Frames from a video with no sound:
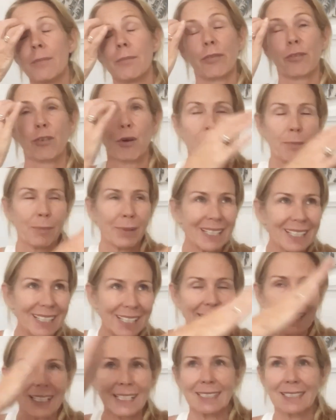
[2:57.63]
from
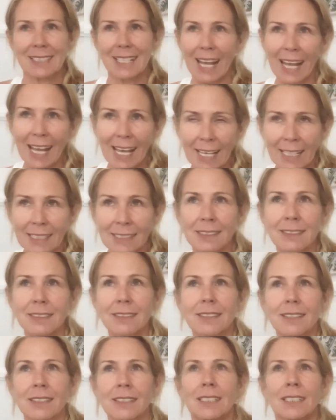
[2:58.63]
beginning to
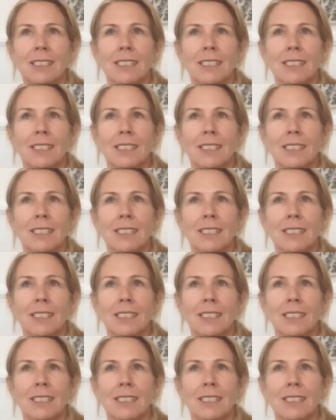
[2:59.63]
end.